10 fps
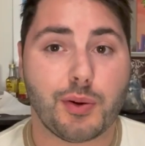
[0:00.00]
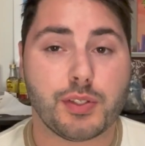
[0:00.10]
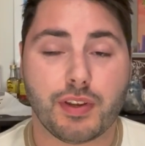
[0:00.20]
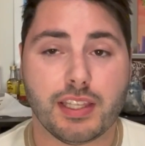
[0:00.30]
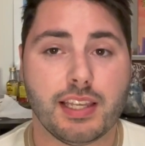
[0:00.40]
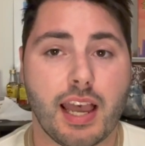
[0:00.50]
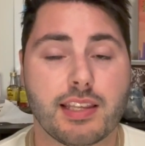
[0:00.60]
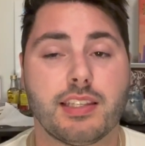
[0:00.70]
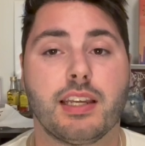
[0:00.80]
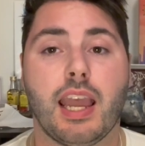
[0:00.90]
is
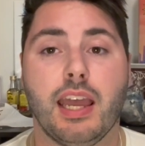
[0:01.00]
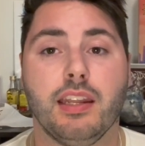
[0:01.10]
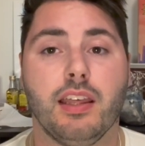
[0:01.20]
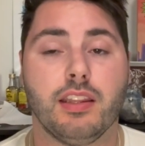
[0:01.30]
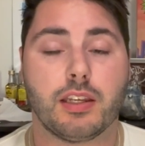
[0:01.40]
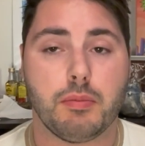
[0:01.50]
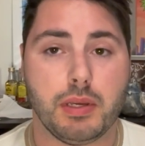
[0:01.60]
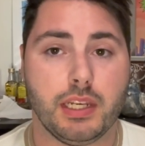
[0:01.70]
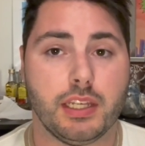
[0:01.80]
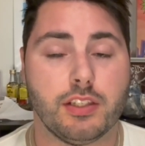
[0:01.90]
fantastic and the
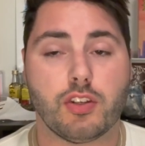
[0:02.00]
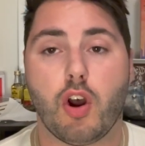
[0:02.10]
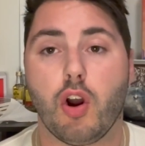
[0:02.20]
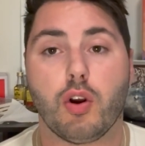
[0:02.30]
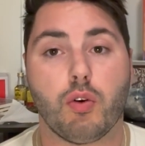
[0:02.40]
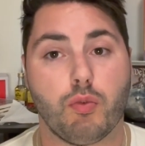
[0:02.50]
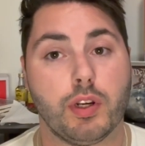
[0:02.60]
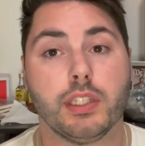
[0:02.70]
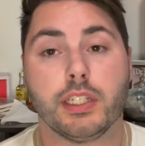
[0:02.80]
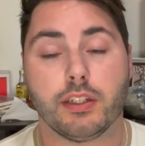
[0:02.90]
comedians are
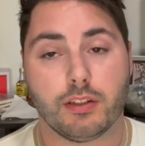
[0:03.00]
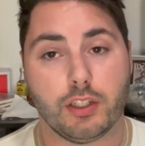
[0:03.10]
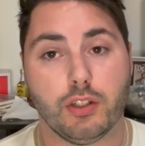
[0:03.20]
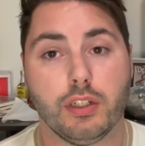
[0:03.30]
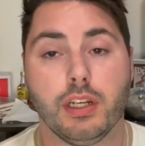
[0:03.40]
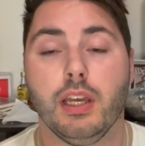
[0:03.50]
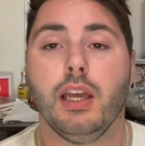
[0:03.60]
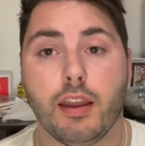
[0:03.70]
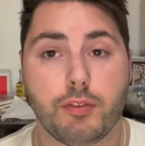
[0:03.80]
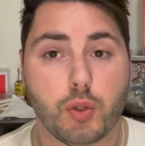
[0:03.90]
really good.
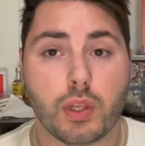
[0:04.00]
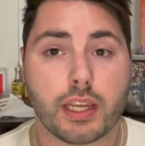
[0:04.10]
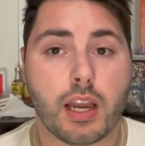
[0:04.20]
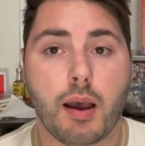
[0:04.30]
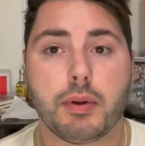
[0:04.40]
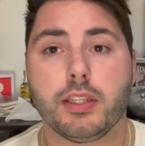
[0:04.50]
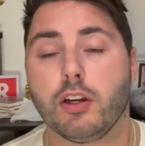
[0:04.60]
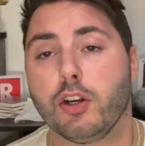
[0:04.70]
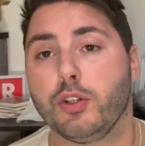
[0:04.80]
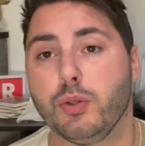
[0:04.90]
If you like comedy, there
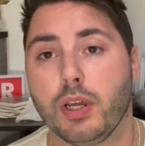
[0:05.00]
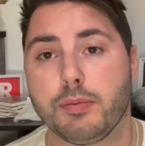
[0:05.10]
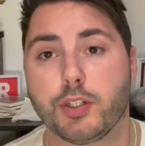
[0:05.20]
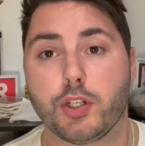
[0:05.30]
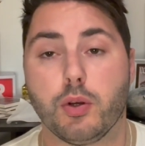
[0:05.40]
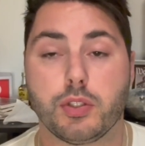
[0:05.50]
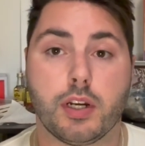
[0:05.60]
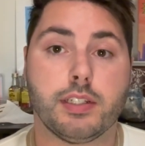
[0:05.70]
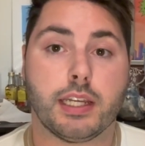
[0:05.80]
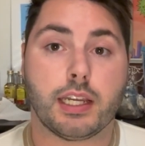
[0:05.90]
are two types of shows. There is a